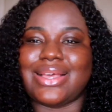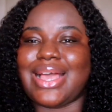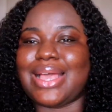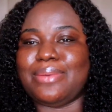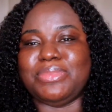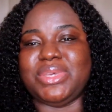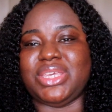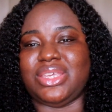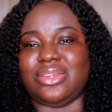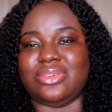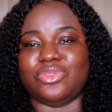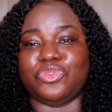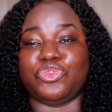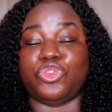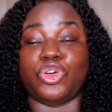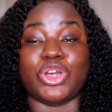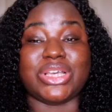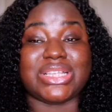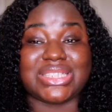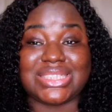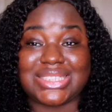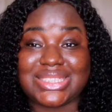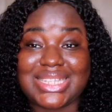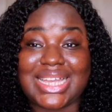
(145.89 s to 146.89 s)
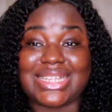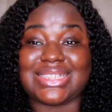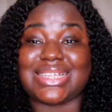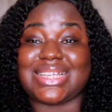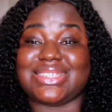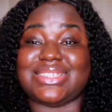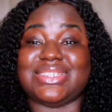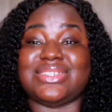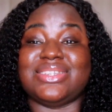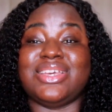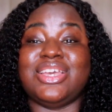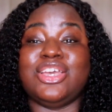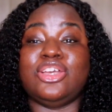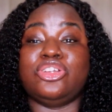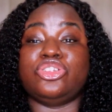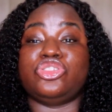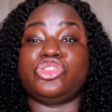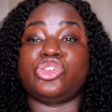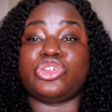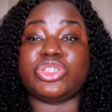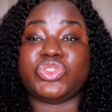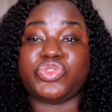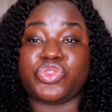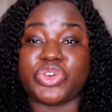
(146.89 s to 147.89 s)
I mean, for a start, as in
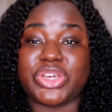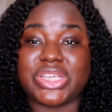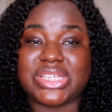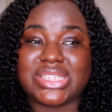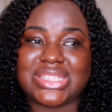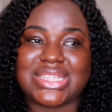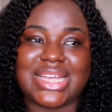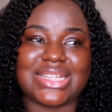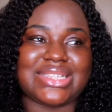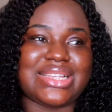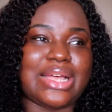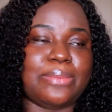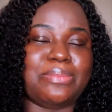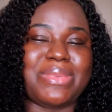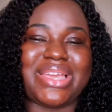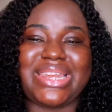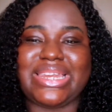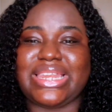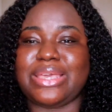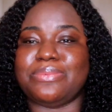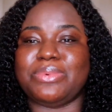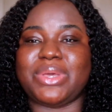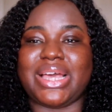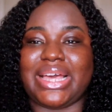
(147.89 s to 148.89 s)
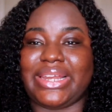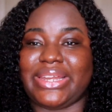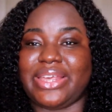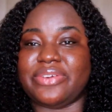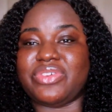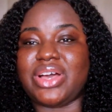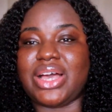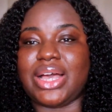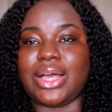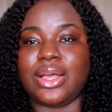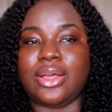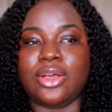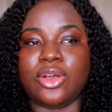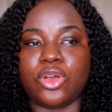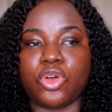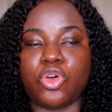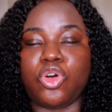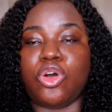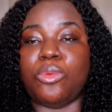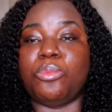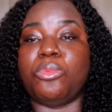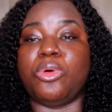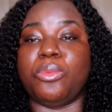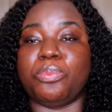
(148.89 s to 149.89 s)
just for a start, that my name can never
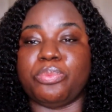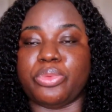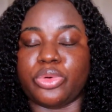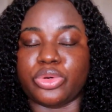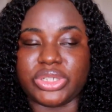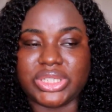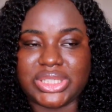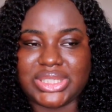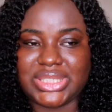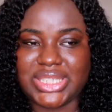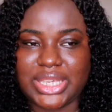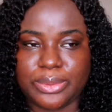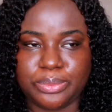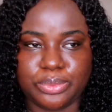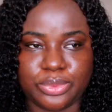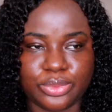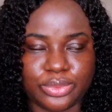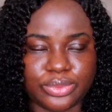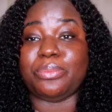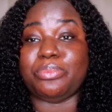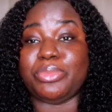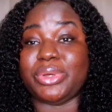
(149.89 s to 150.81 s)
come up on the table.